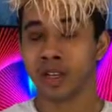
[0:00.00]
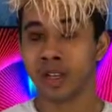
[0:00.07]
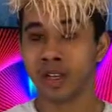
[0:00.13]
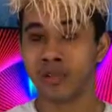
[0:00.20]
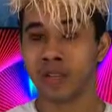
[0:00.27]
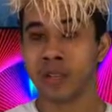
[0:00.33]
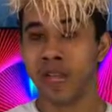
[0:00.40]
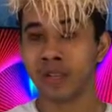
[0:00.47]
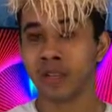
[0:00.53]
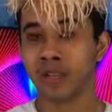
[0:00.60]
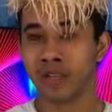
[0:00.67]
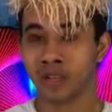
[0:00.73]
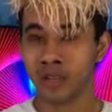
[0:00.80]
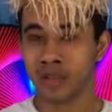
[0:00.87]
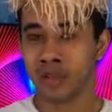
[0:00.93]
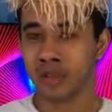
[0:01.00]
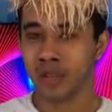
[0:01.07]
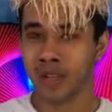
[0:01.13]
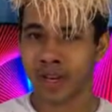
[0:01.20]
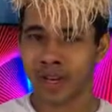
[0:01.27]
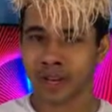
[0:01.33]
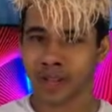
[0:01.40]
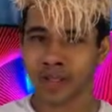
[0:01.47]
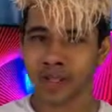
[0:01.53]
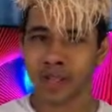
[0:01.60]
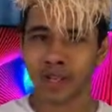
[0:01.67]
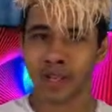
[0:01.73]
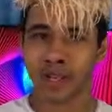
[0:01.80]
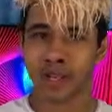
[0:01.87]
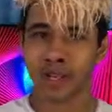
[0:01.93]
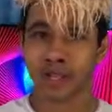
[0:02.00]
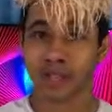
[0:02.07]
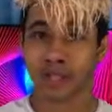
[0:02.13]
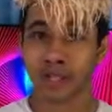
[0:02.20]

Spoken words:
If you download Chrome on Linux, you can